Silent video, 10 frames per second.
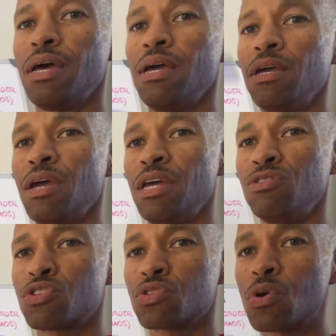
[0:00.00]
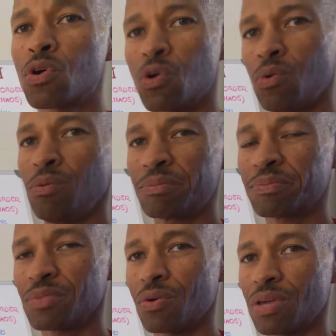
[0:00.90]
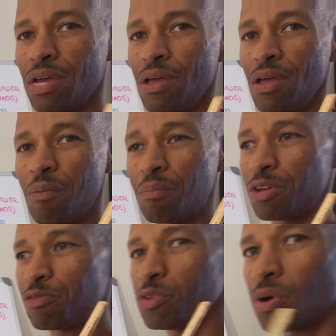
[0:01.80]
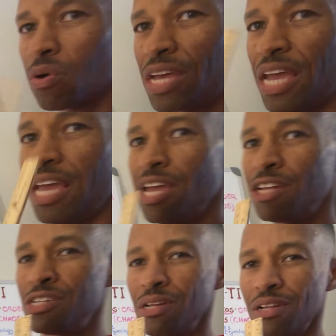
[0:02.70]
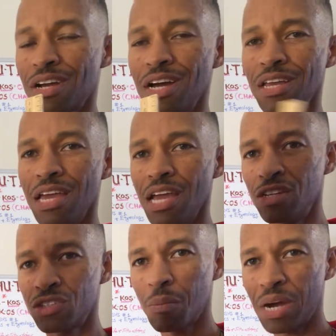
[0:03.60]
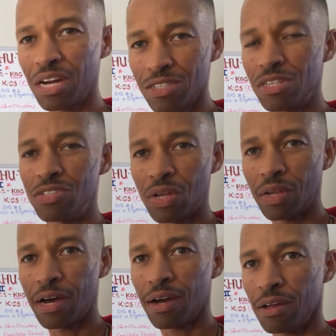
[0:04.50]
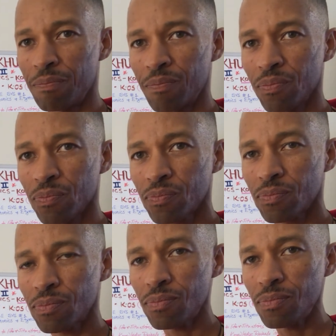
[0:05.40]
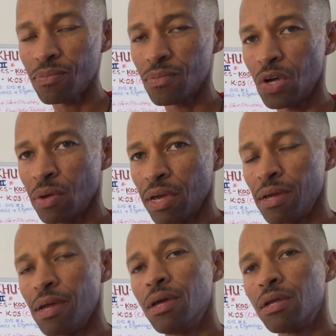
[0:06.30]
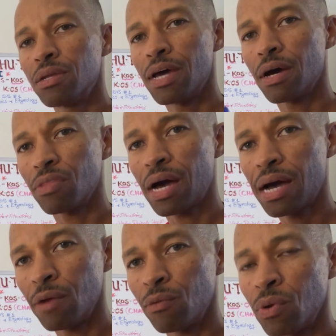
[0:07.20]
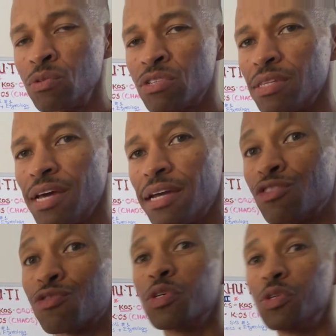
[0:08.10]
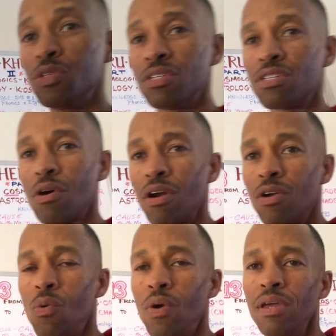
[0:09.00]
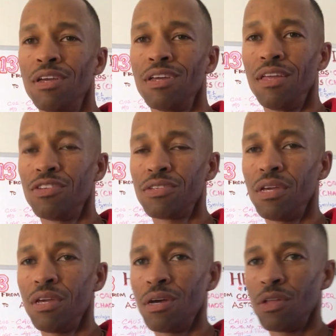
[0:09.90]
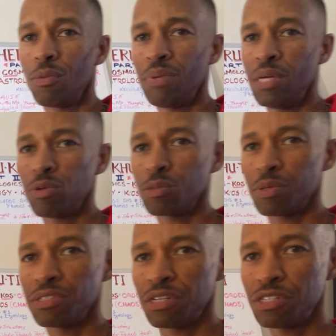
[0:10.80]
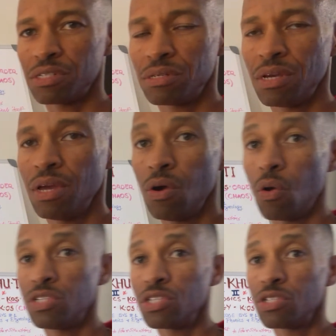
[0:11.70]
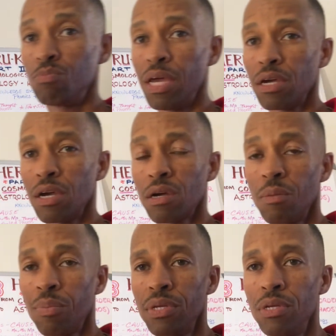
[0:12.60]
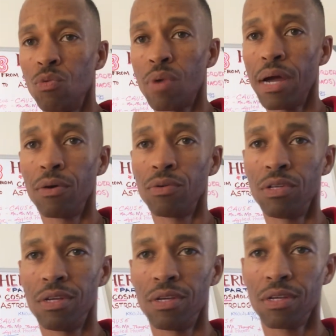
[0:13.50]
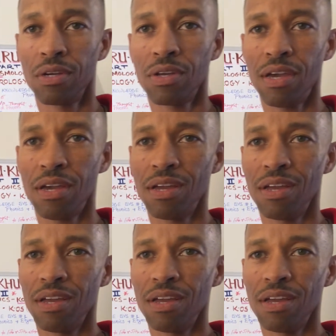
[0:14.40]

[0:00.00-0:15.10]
a circle, okay? But if you're on the edge, cutting edge, somebody sees a line. Okay? Now the high road to that is for you to start going and seeing other people's position, or just making a complete round, okay?